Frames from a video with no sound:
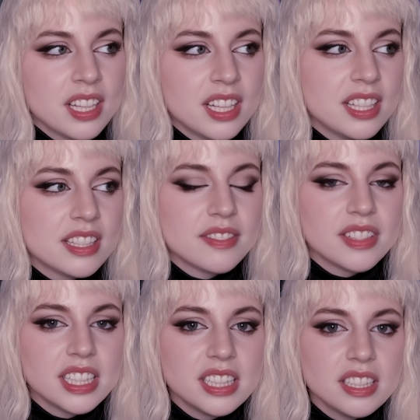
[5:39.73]
It's
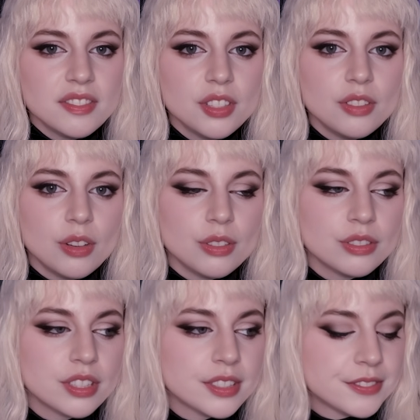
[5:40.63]
fine if you
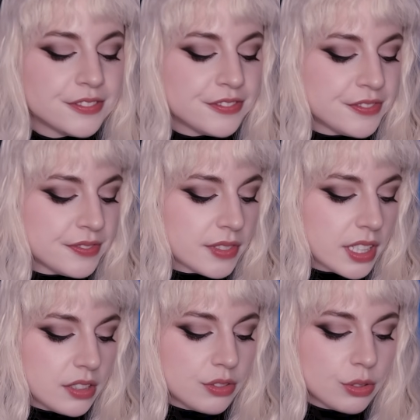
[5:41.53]
don't.
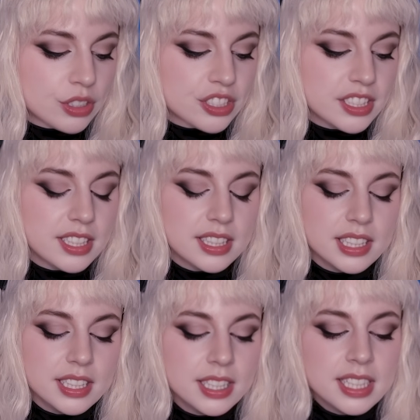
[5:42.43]

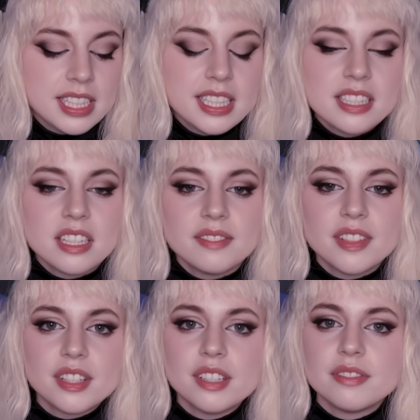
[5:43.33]
Unfortunately, he's not
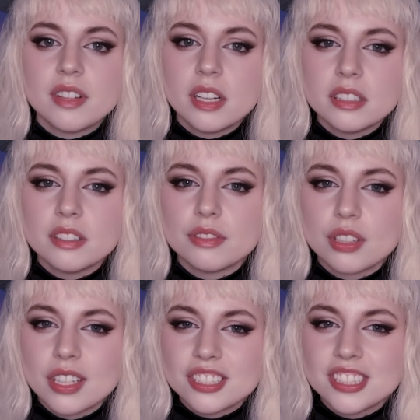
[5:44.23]
very fond of
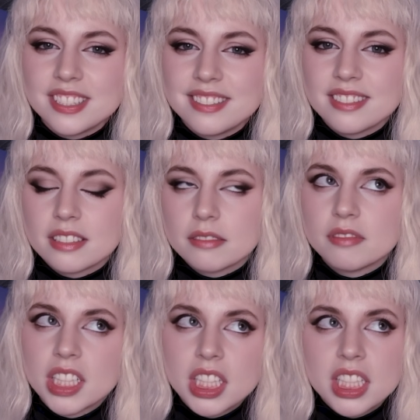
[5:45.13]
Russians,
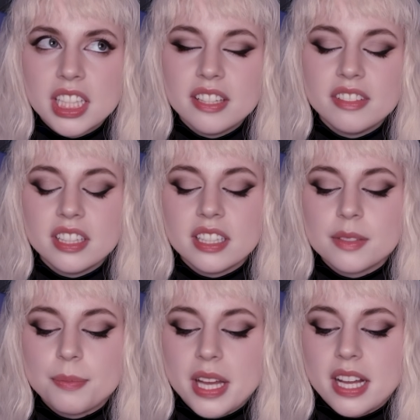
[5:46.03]
given his
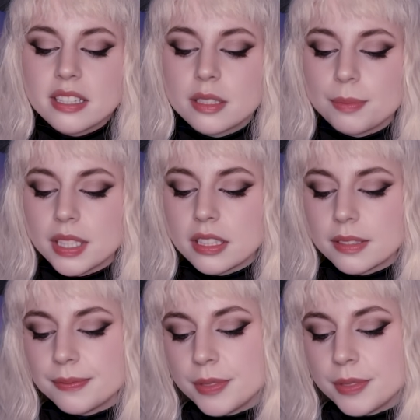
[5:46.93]
past, but,